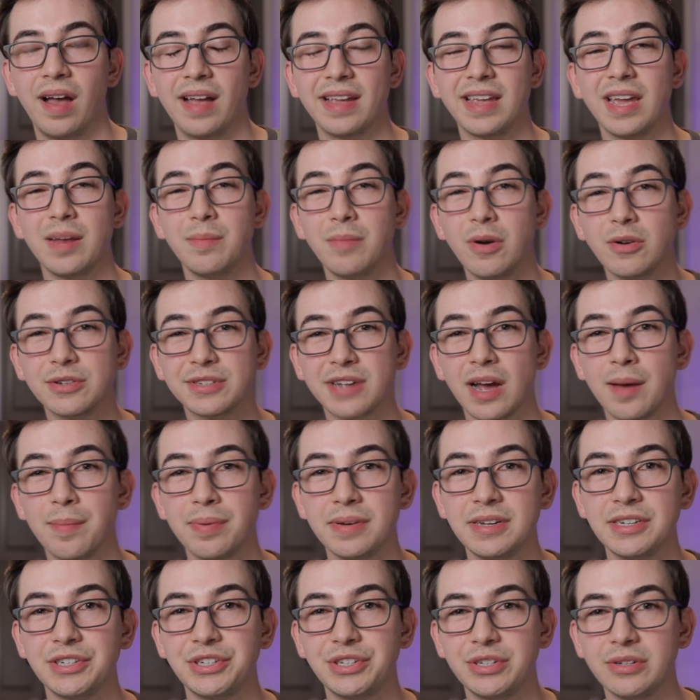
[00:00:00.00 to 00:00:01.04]
Again, most
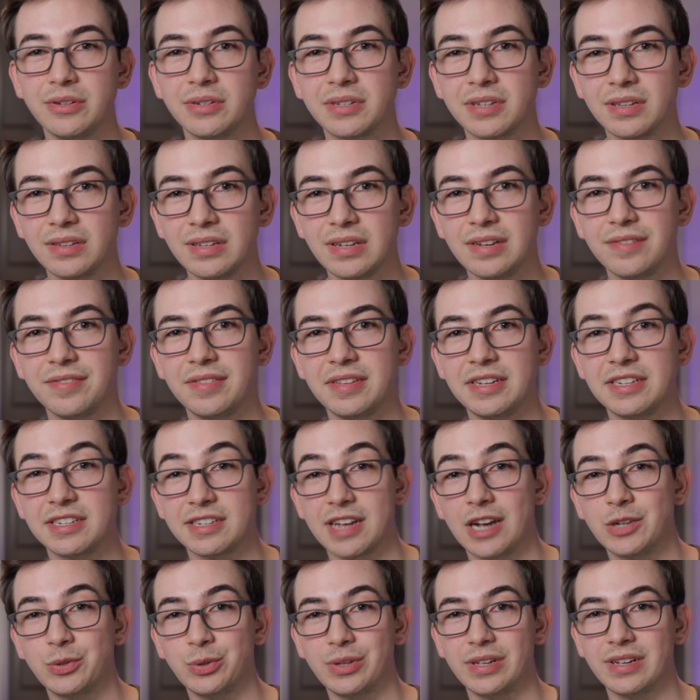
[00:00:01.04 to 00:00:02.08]
companies choose to leave the
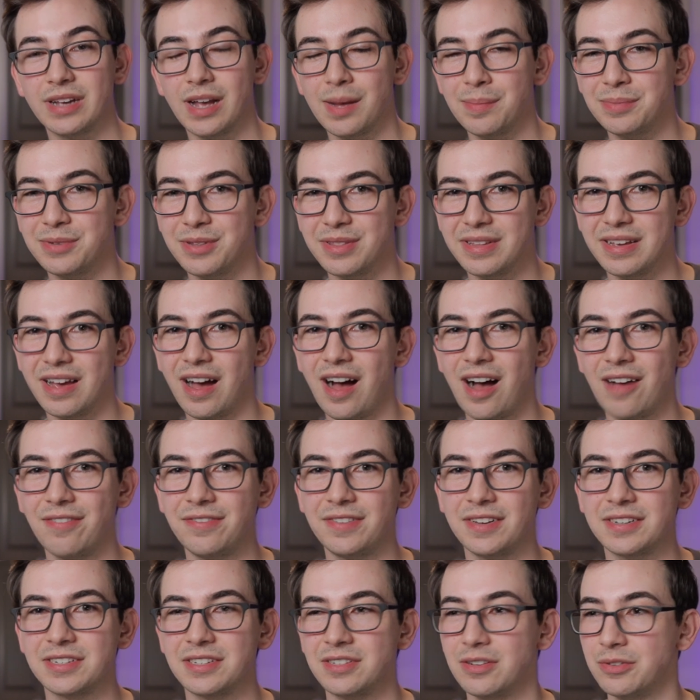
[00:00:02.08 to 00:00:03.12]
scheduling up to the office,